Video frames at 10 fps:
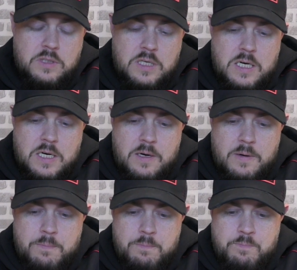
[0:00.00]

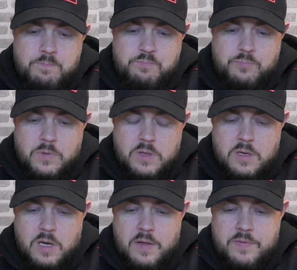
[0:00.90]
And
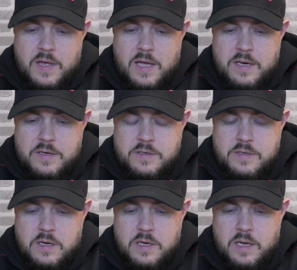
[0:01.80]

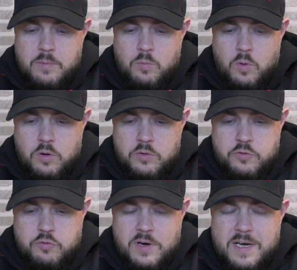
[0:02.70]
then it was
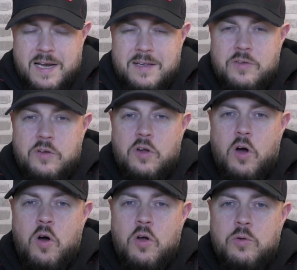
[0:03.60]
Trent
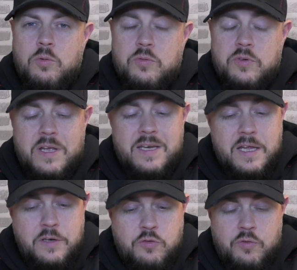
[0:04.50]
Alexander-Arnold in
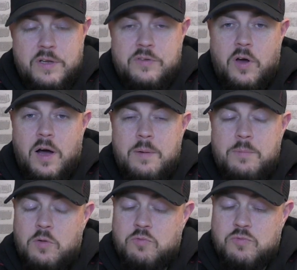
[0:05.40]
injury
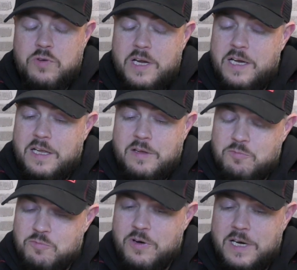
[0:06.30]
time. Really,
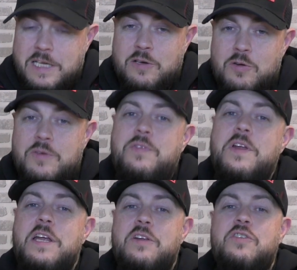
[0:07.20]
really good
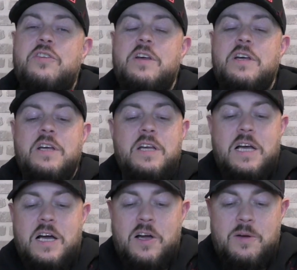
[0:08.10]
finish.
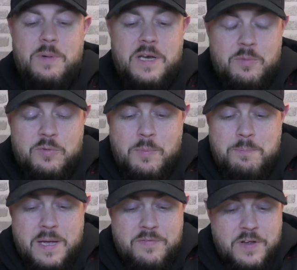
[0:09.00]
And that was a
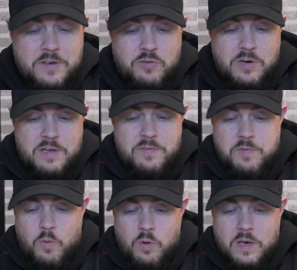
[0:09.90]
big victory
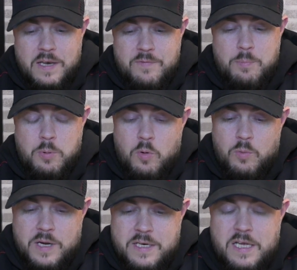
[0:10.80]
for
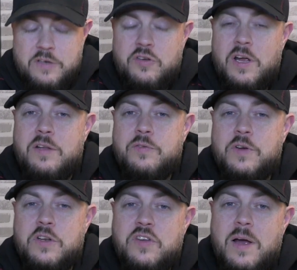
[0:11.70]
Liverpool in their chase
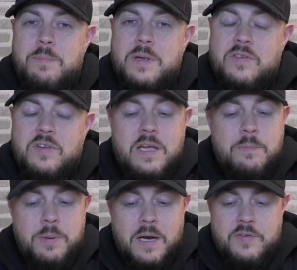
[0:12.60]
for the Champions
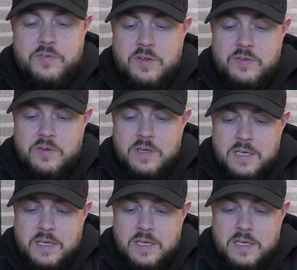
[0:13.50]
League places.